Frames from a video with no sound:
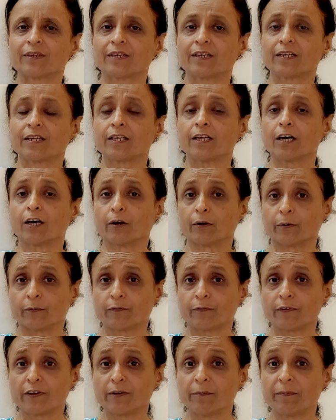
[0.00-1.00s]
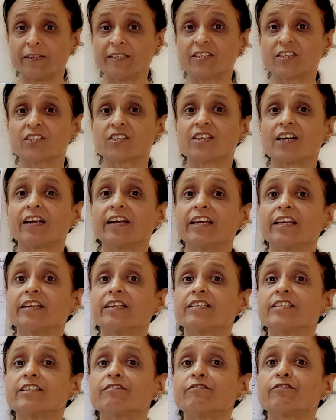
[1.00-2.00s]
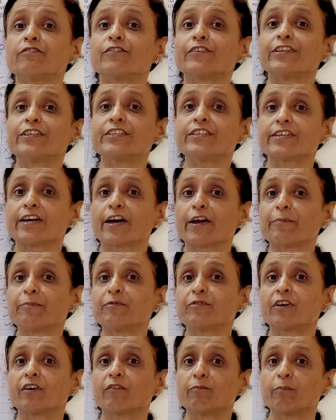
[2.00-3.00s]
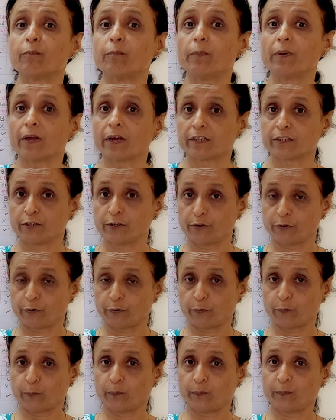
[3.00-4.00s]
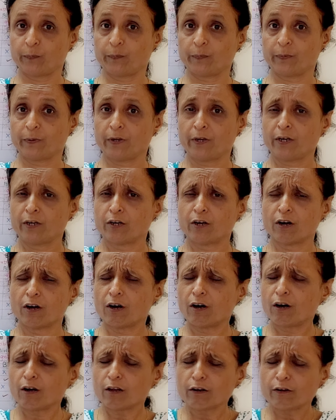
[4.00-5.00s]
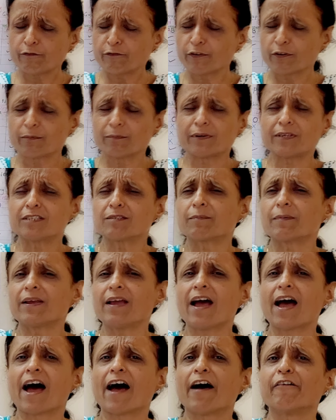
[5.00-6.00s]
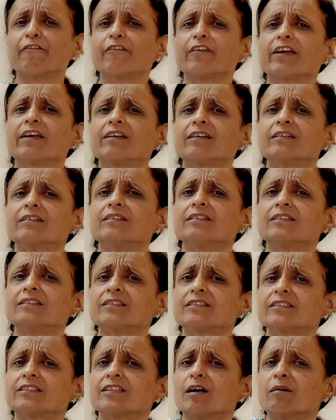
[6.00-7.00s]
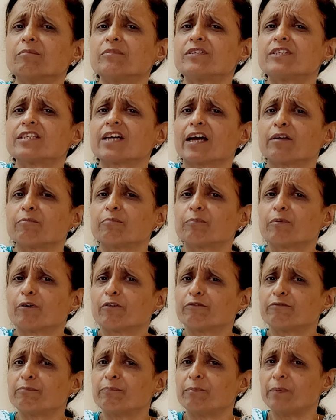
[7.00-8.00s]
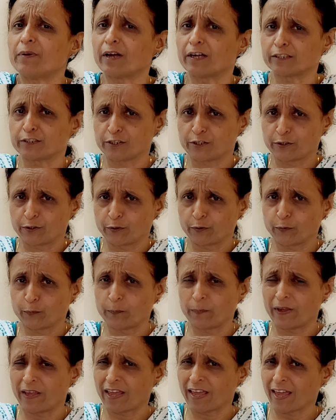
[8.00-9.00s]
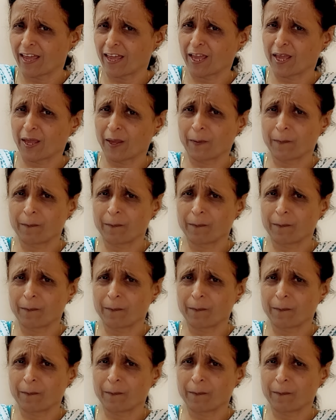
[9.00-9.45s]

Now we'll be studying different types of blood group. Now all of you must be having some type of blood group A,